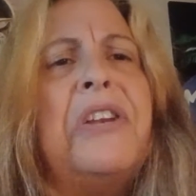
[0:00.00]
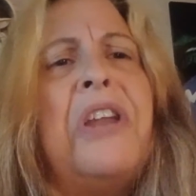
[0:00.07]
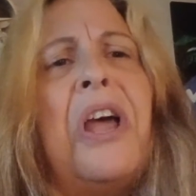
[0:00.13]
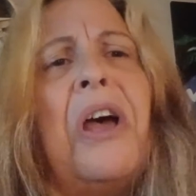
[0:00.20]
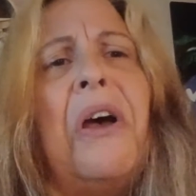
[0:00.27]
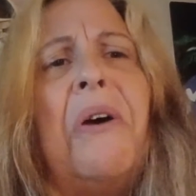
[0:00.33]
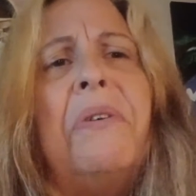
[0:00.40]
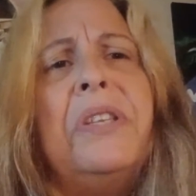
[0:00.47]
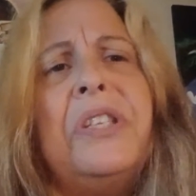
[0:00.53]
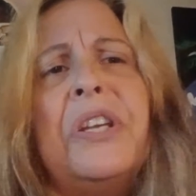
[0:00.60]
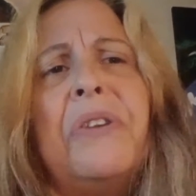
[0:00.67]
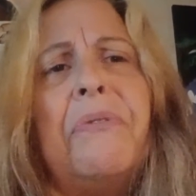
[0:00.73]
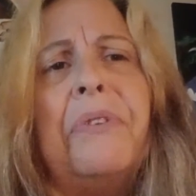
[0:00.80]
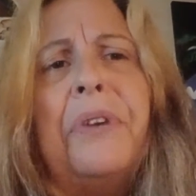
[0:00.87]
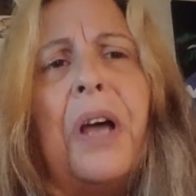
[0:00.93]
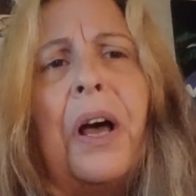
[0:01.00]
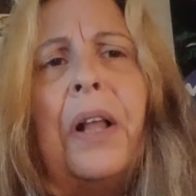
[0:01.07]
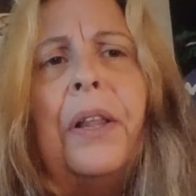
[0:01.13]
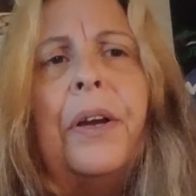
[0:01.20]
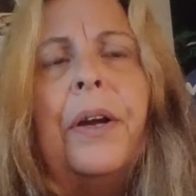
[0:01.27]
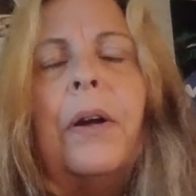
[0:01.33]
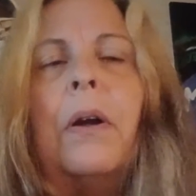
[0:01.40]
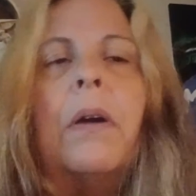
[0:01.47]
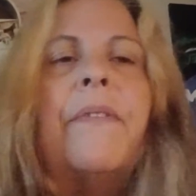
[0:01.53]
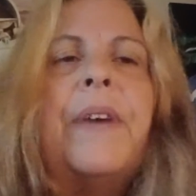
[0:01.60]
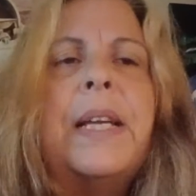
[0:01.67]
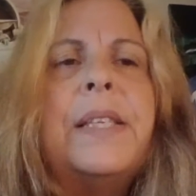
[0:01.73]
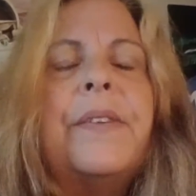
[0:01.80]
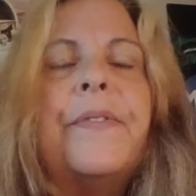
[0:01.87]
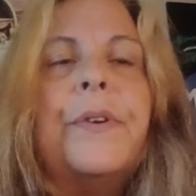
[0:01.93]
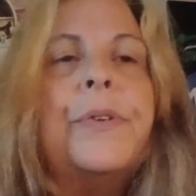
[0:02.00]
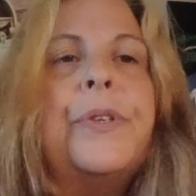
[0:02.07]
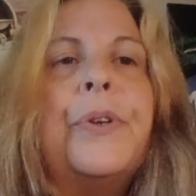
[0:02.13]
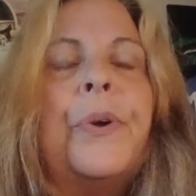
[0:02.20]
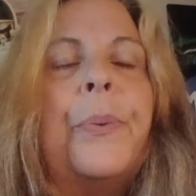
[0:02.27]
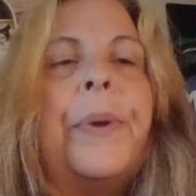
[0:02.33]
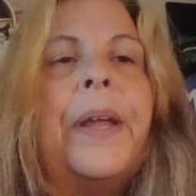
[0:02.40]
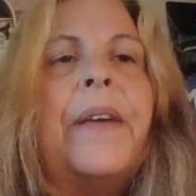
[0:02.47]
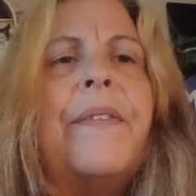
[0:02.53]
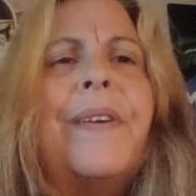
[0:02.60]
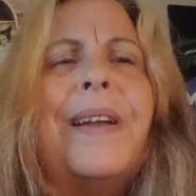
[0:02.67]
no, it's General Dollar, or vice versa, or whatever.